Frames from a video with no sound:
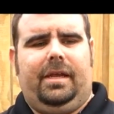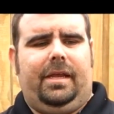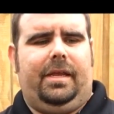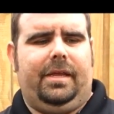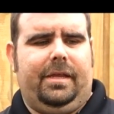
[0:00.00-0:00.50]

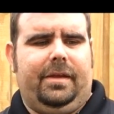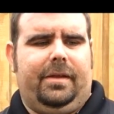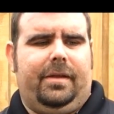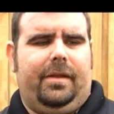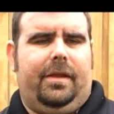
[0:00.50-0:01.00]
and
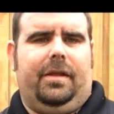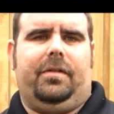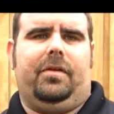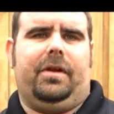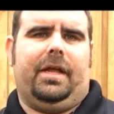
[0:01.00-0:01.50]
it
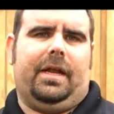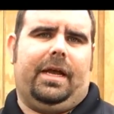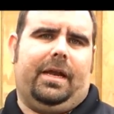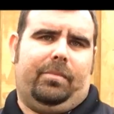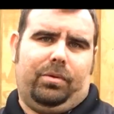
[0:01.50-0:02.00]
turned out I
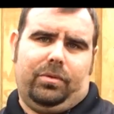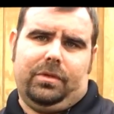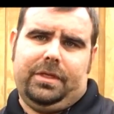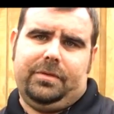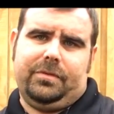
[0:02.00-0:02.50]
had a
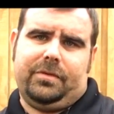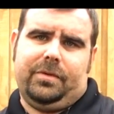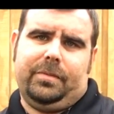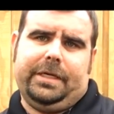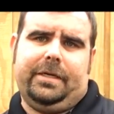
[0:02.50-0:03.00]
pulley that was
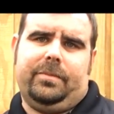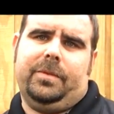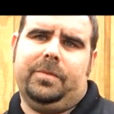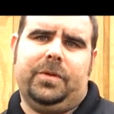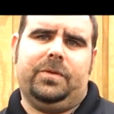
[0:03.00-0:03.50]
going bad on
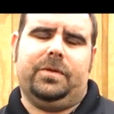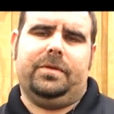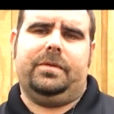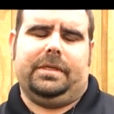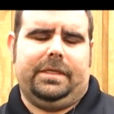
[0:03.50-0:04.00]
my mower,
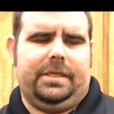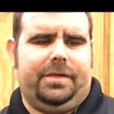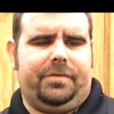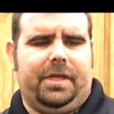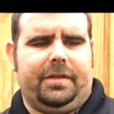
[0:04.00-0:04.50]
and
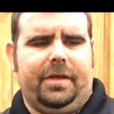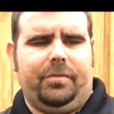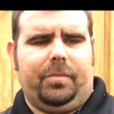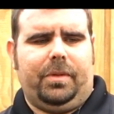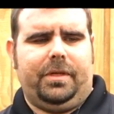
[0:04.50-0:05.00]
I've got that
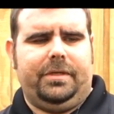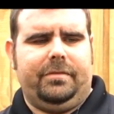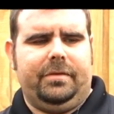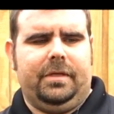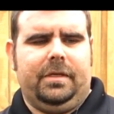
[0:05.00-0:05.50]
replaced,